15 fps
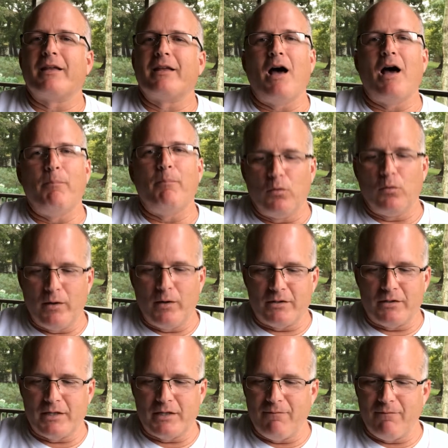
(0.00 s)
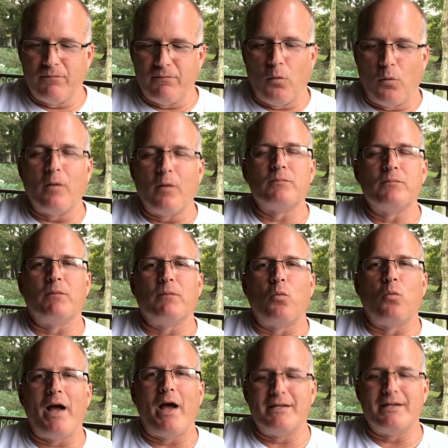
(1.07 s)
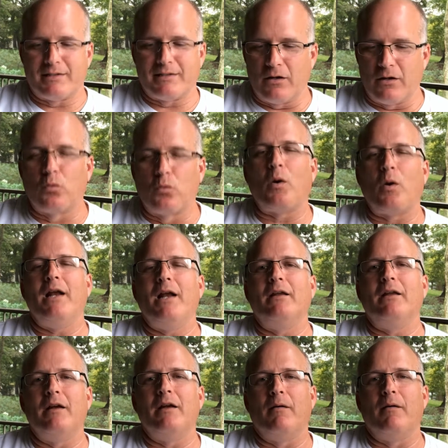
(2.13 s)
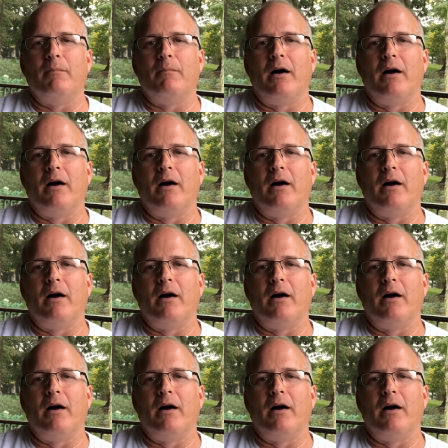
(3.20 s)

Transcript: Coupled with the seven forms of ways can greatly uh,